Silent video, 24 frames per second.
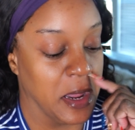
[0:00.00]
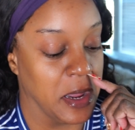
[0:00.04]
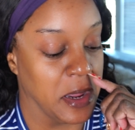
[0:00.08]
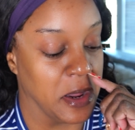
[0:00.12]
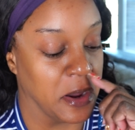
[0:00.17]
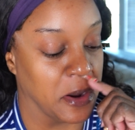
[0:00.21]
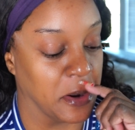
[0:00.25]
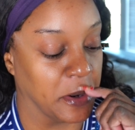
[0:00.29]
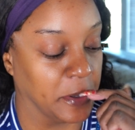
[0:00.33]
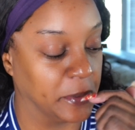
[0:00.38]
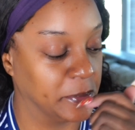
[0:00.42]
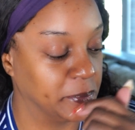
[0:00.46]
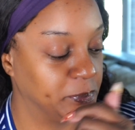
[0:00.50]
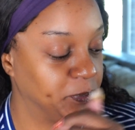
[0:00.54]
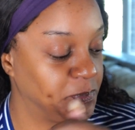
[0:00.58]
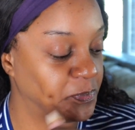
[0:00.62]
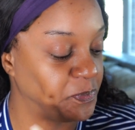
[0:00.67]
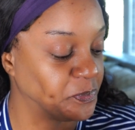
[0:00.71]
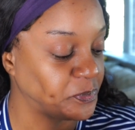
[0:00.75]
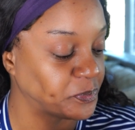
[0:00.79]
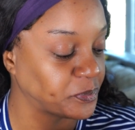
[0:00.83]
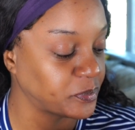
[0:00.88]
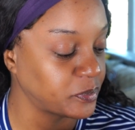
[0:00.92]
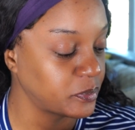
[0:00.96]
here.
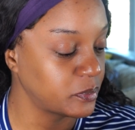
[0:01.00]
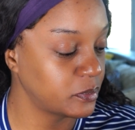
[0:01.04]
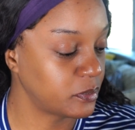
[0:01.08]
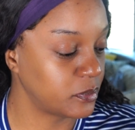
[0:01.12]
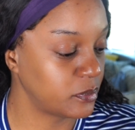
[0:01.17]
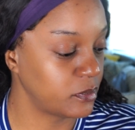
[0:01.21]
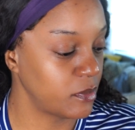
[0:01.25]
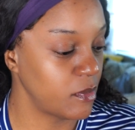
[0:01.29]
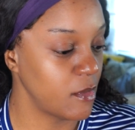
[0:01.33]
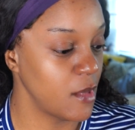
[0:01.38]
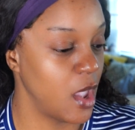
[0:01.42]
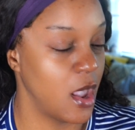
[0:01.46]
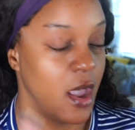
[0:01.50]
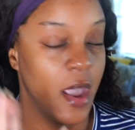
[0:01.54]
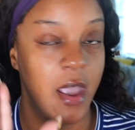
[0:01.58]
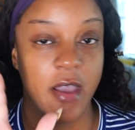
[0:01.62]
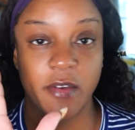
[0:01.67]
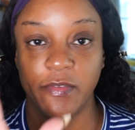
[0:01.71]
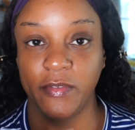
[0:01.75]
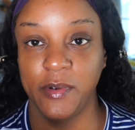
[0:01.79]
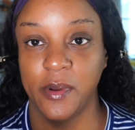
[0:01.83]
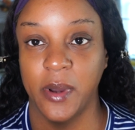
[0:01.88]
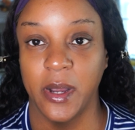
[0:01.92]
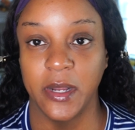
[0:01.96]
I
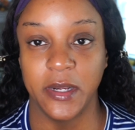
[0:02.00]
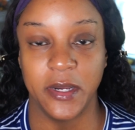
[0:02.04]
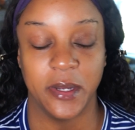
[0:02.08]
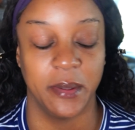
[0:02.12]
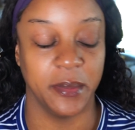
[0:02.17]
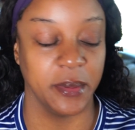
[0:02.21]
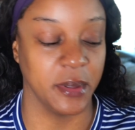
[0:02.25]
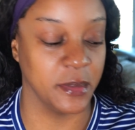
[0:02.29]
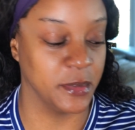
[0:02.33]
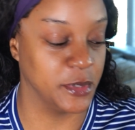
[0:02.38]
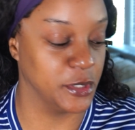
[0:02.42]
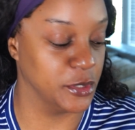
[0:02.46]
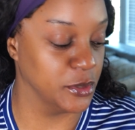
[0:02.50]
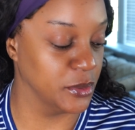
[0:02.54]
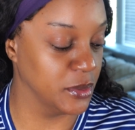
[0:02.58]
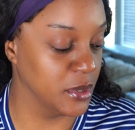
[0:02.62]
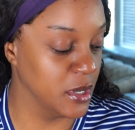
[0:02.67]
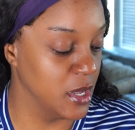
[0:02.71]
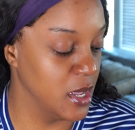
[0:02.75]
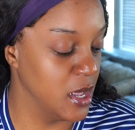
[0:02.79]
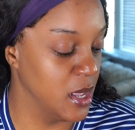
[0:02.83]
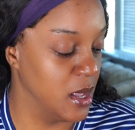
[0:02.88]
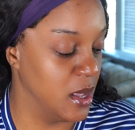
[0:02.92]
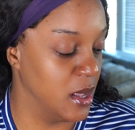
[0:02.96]
have no idea what I'm gonna do,
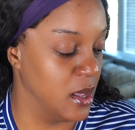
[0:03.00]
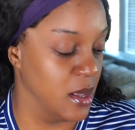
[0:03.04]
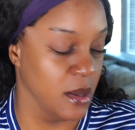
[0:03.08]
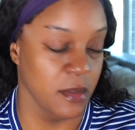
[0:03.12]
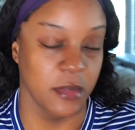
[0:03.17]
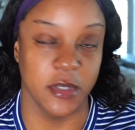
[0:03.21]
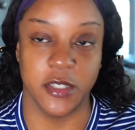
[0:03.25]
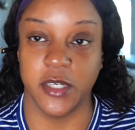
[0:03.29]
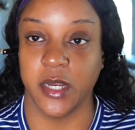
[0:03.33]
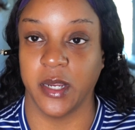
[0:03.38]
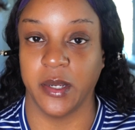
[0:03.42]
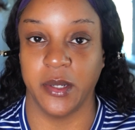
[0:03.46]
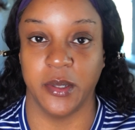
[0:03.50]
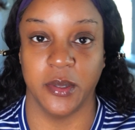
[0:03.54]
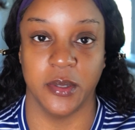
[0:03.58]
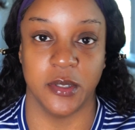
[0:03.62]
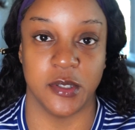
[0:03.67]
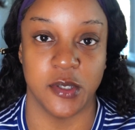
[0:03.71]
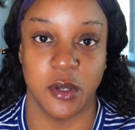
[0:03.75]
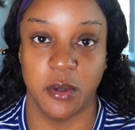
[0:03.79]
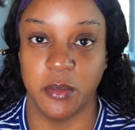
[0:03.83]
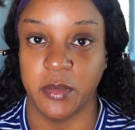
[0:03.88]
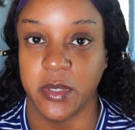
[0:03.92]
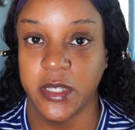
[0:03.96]
but y'all know
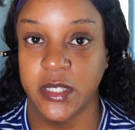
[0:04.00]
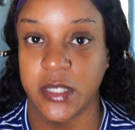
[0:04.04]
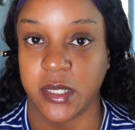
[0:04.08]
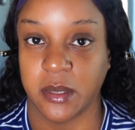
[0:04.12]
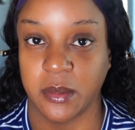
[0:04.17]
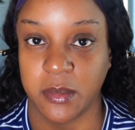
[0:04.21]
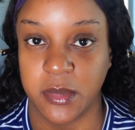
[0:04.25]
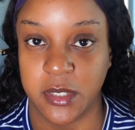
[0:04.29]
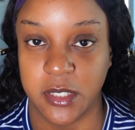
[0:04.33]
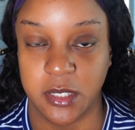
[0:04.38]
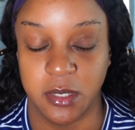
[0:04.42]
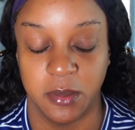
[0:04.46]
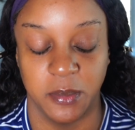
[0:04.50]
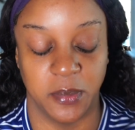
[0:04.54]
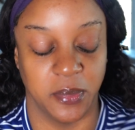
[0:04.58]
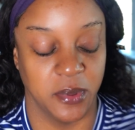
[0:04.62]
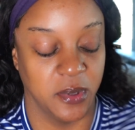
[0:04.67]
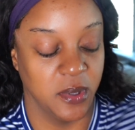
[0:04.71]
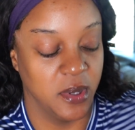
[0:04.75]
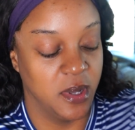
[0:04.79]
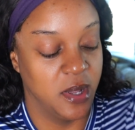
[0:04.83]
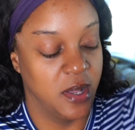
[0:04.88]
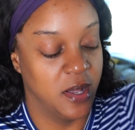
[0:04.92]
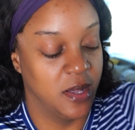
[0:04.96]
it's gonna be something
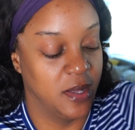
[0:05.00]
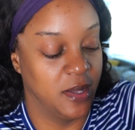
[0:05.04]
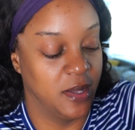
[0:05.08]
simple.